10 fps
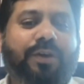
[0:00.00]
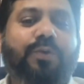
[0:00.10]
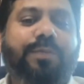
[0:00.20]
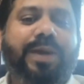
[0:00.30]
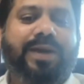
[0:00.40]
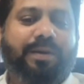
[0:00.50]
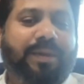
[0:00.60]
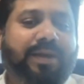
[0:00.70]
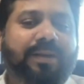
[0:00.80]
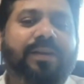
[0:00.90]
UPI
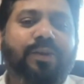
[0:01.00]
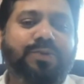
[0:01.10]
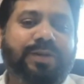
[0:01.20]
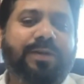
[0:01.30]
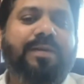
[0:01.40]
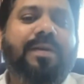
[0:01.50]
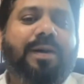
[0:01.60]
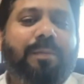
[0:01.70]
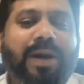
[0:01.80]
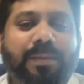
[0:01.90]
coming in, you see
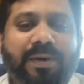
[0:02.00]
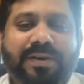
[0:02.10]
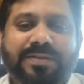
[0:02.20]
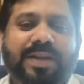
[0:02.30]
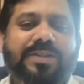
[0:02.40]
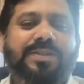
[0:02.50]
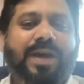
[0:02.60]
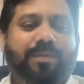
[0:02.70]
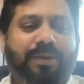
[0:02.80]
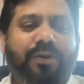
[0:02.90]
multiple transactions
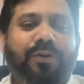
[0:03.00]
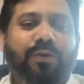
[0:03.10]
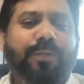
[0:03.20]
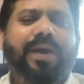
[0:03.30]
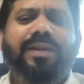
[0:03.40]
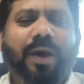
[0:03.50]
happening on UPI.